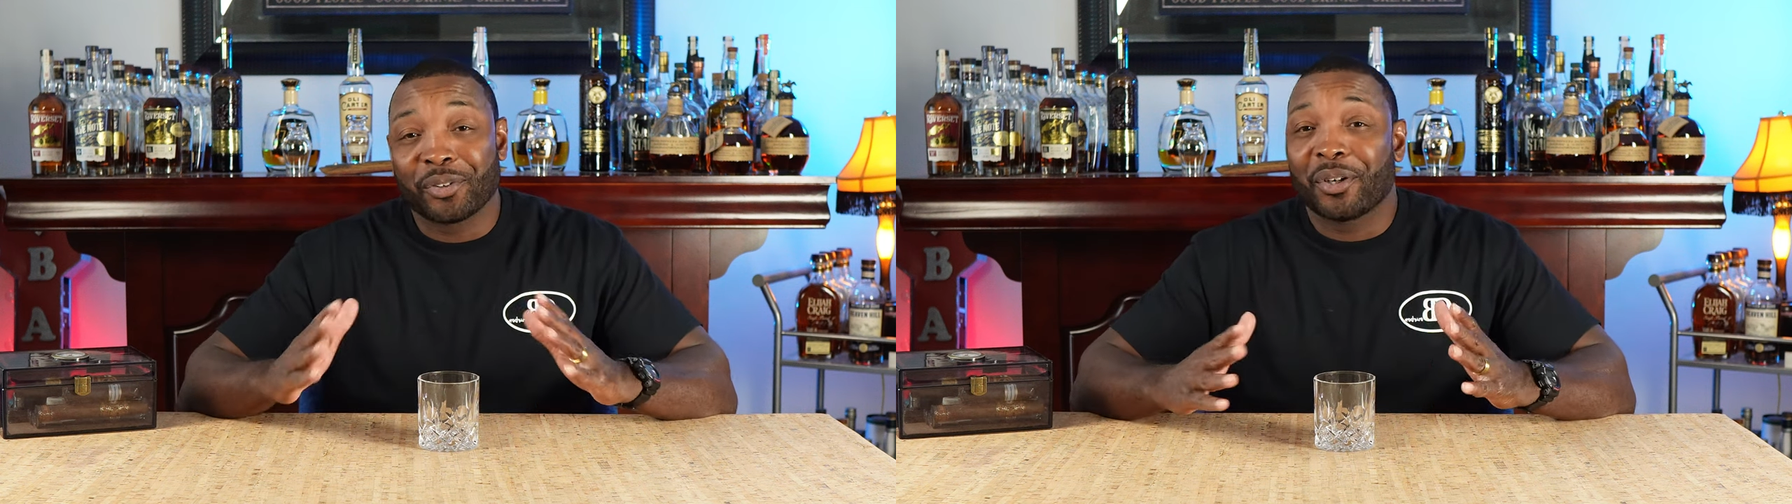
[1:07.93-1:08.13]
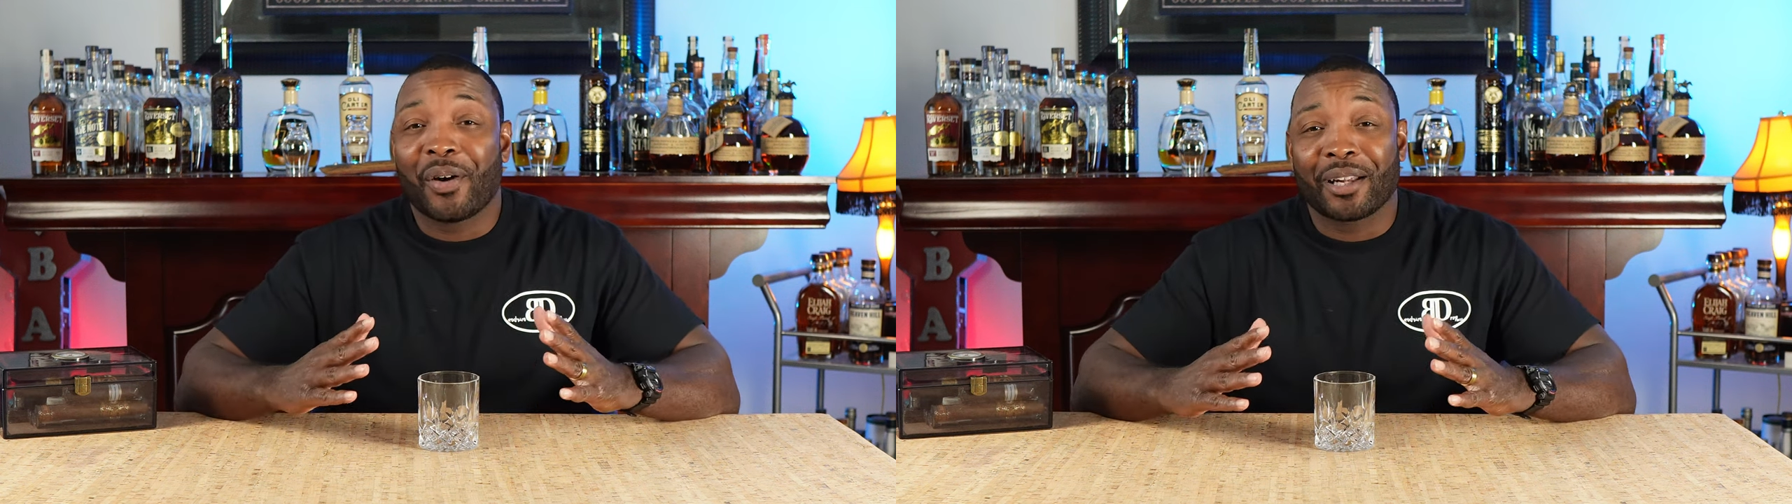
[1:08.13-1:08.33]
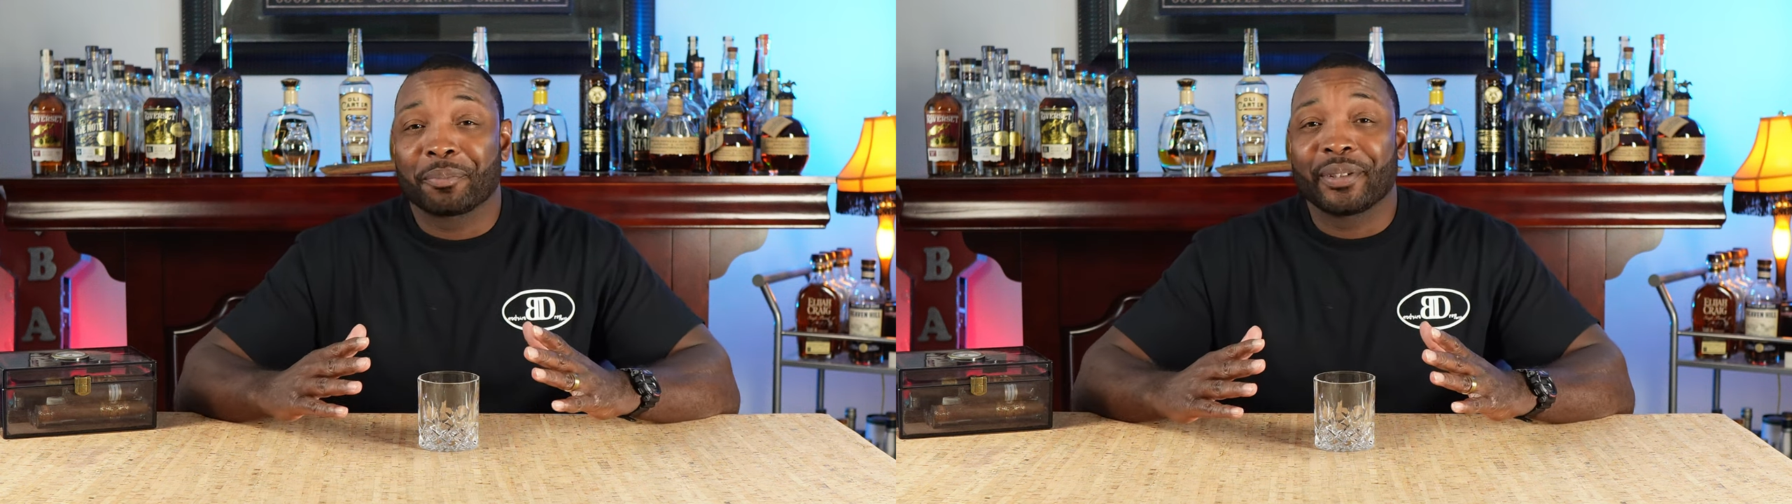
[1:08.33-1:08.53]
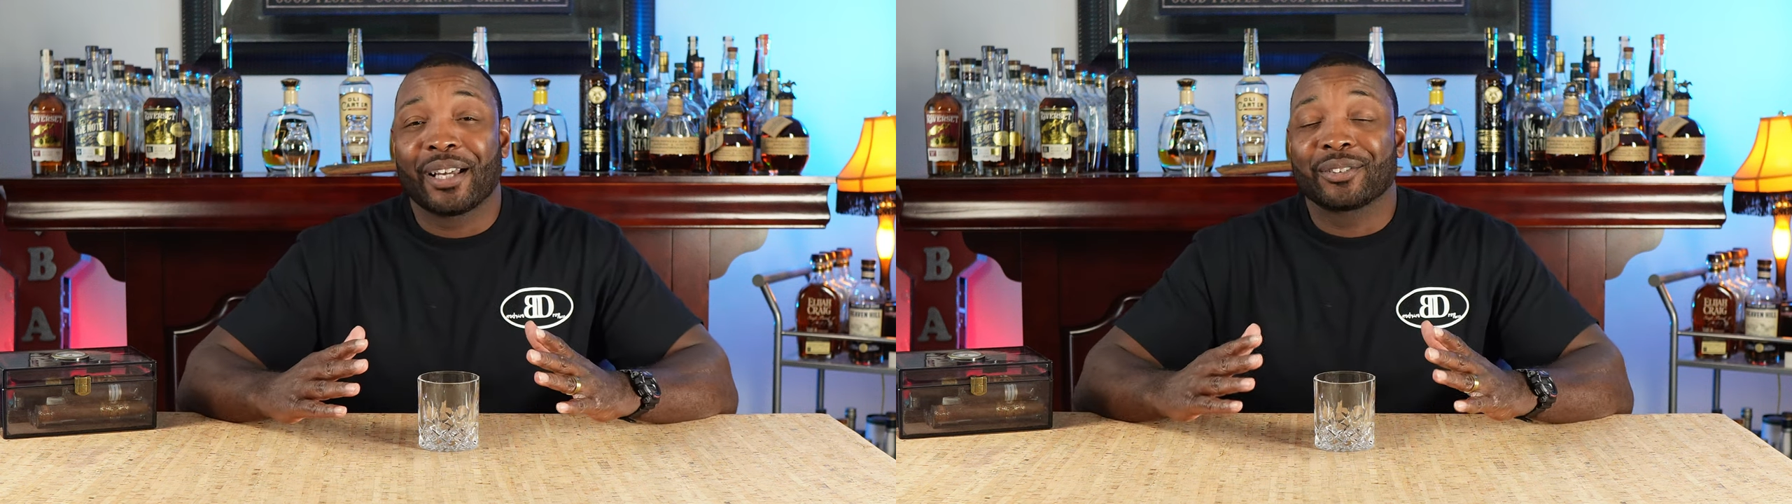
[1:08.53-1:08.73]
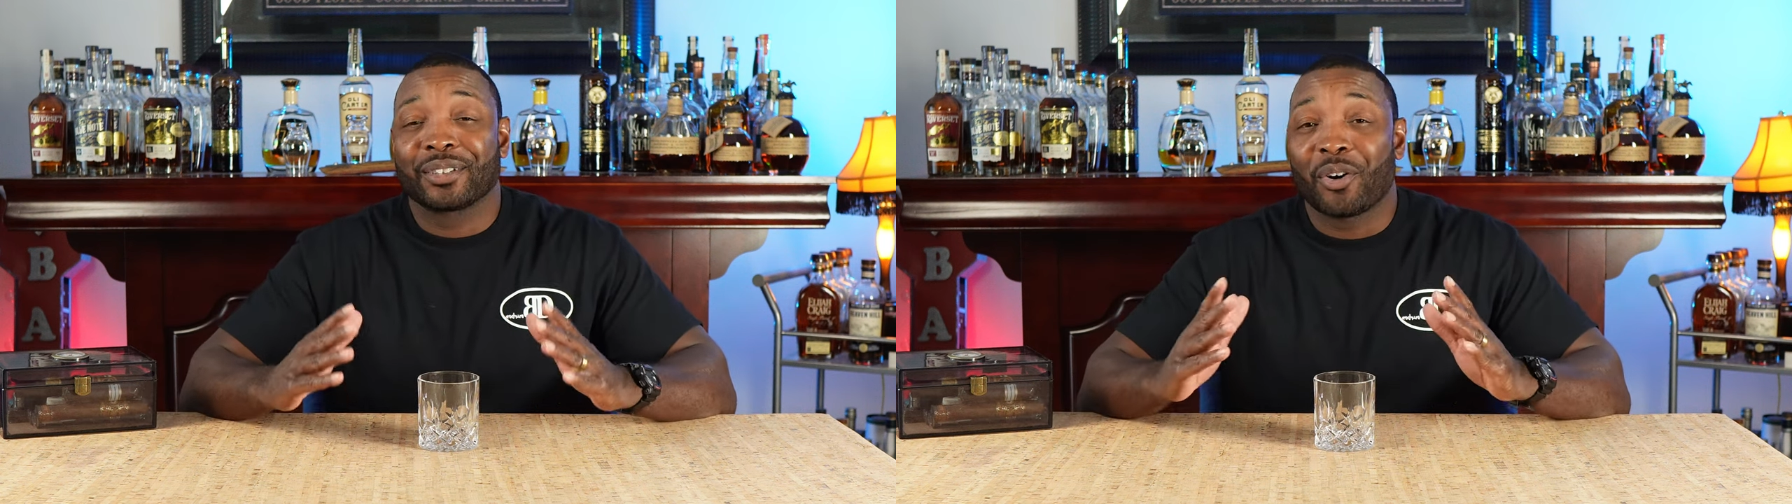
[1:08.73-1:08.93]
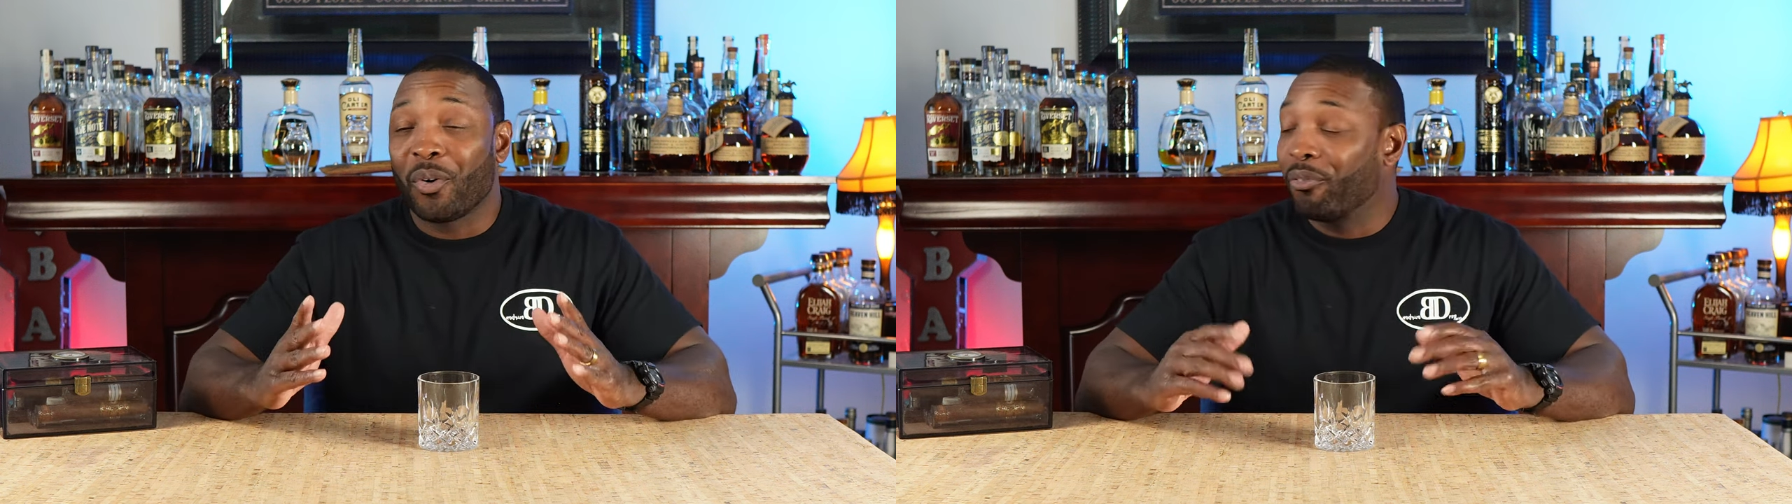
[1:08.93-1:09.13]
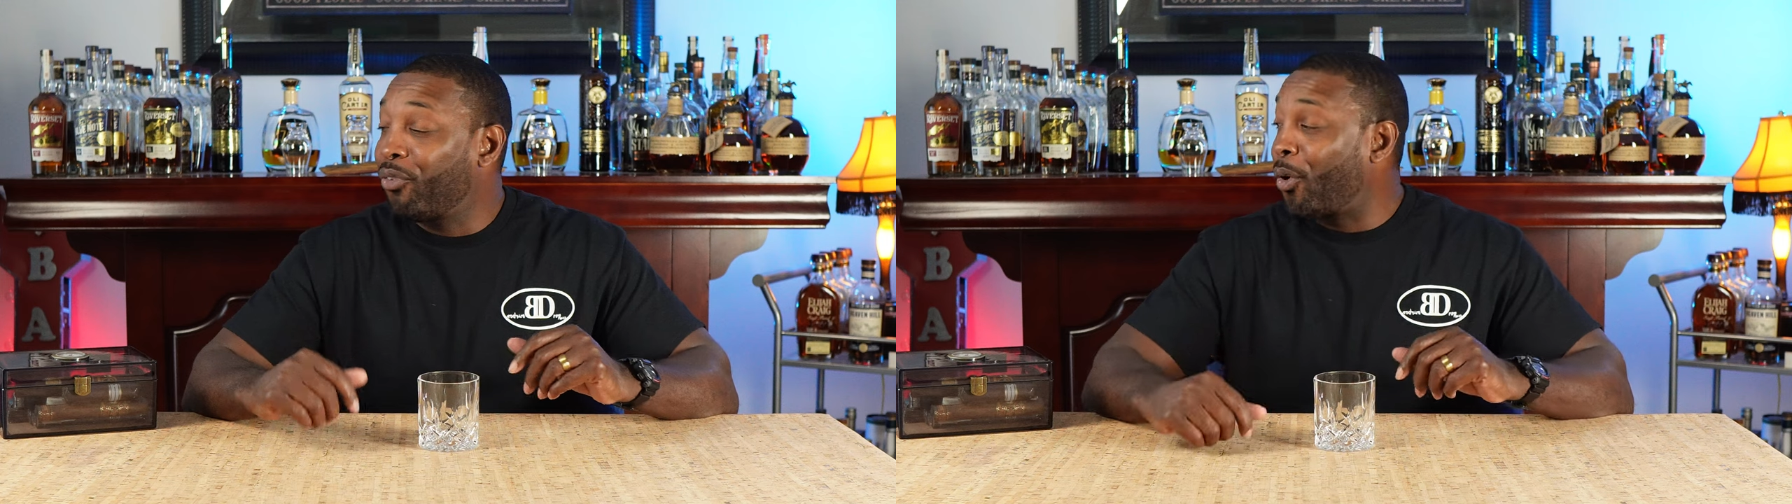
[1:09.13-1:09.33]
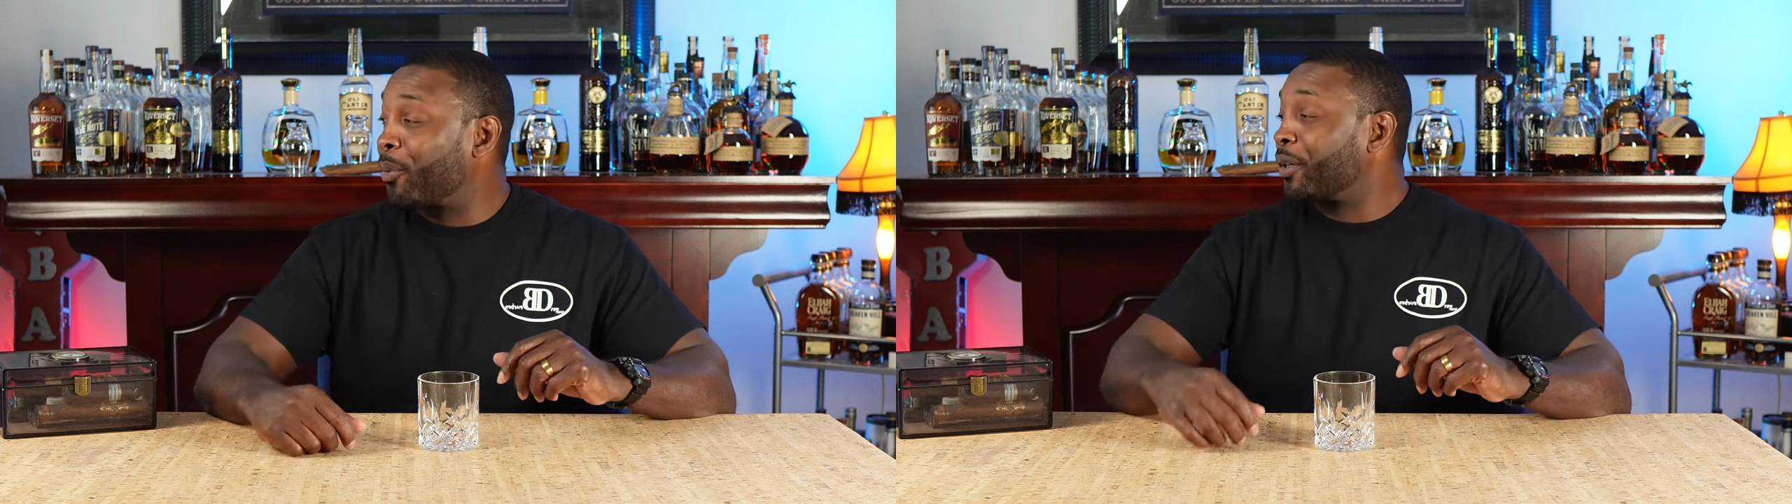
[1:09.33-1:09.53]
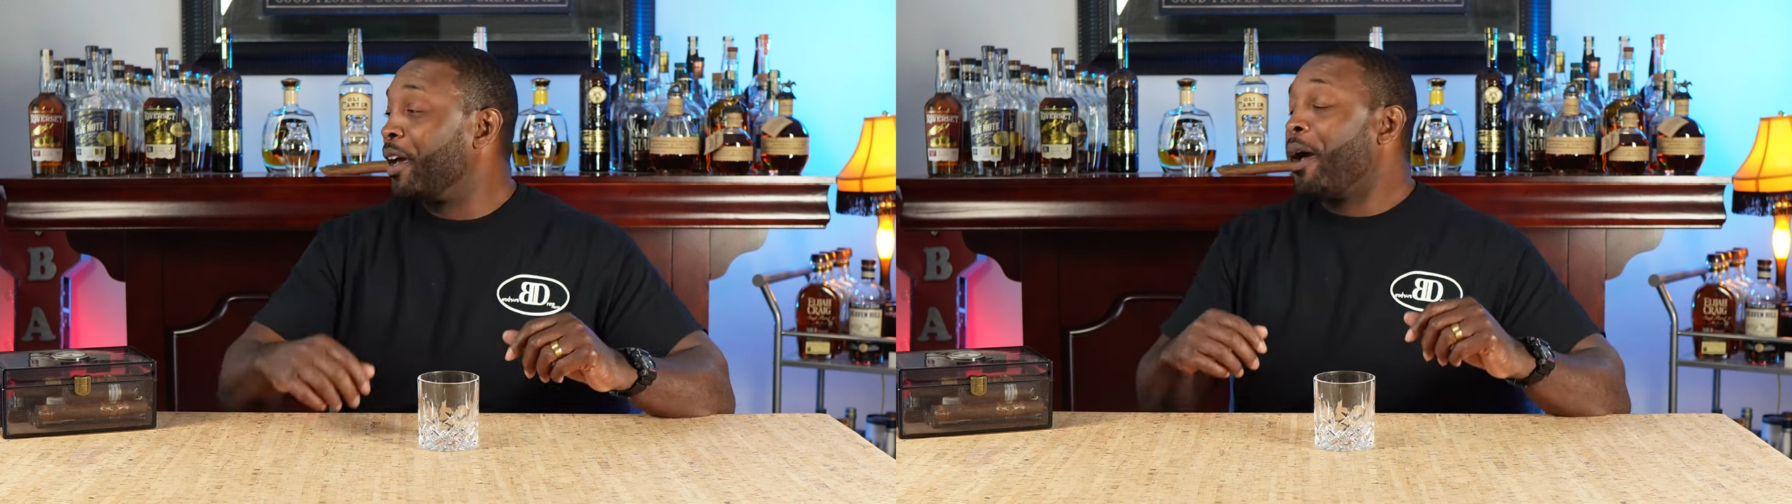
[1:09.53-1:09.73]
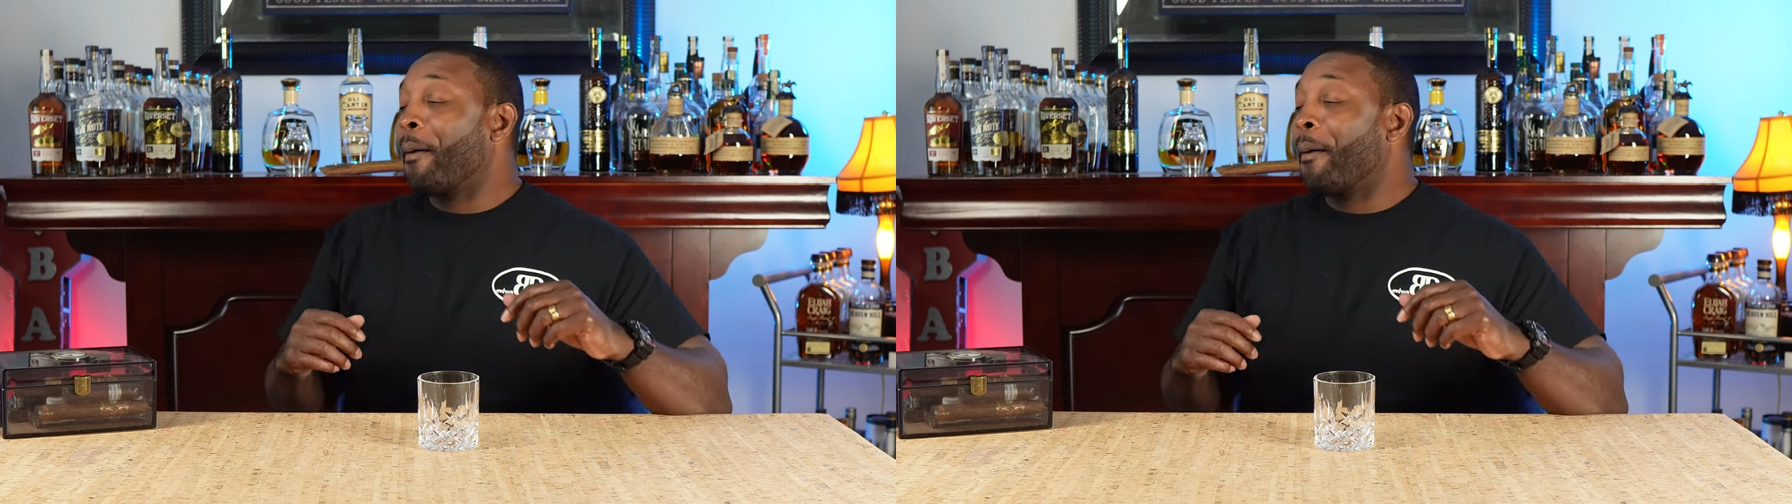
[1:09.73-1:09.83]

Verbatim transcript: know how to pronounce it going forward.